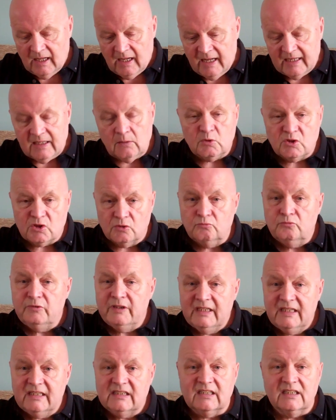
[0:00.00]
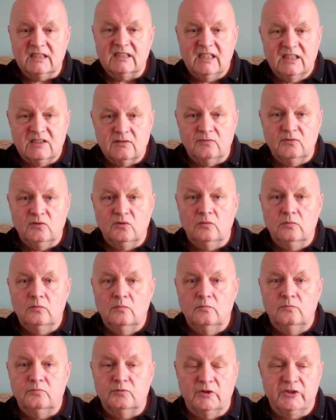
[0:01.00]
and it was a really successful
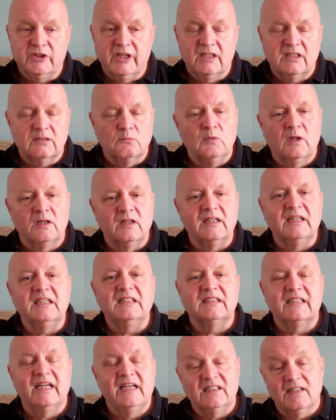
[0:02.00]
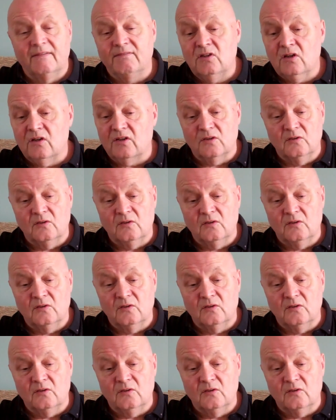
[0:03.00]
project. One of these days, I've got